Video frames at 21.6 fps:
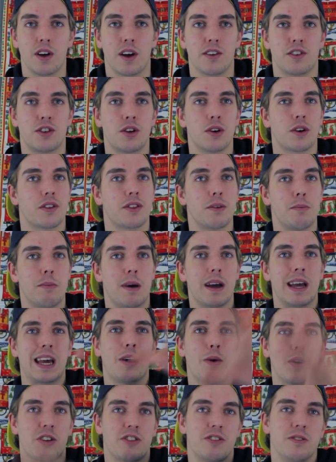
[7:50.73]
I took the
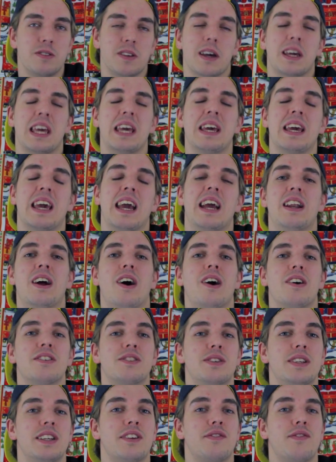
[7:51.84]
main questions that I keep getting
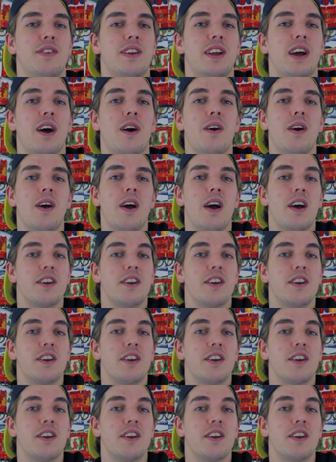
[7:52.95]
asked in this video,